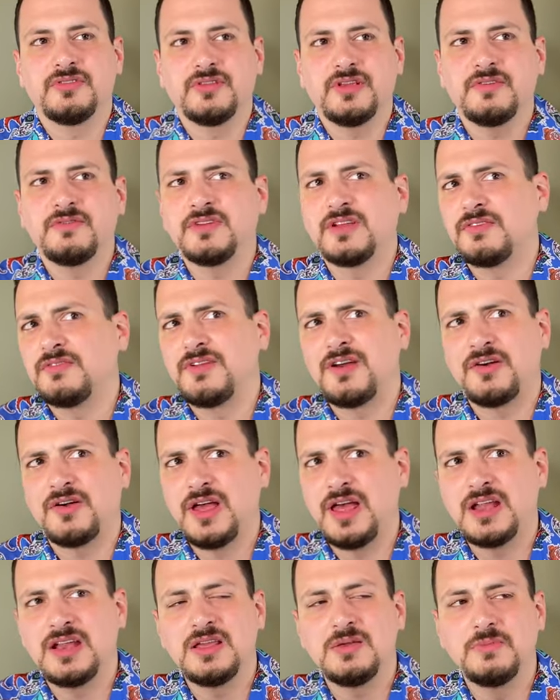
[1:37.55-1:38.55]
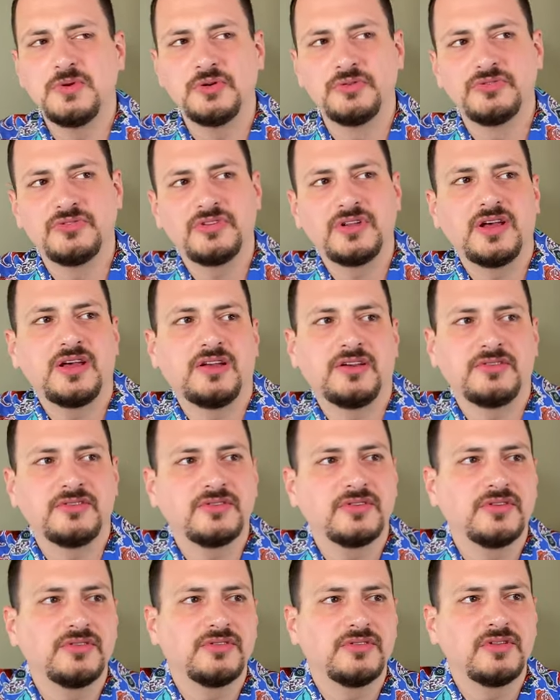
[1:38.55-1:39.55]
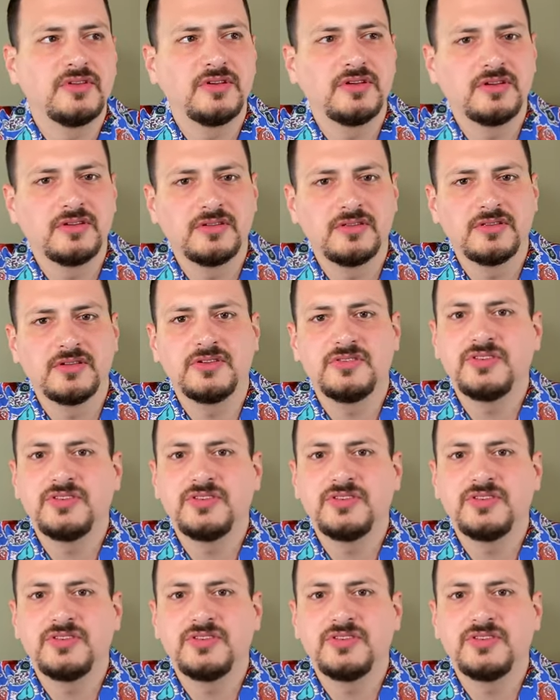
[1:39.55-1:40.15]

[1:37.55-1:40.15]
They haven't given out any moose tags because the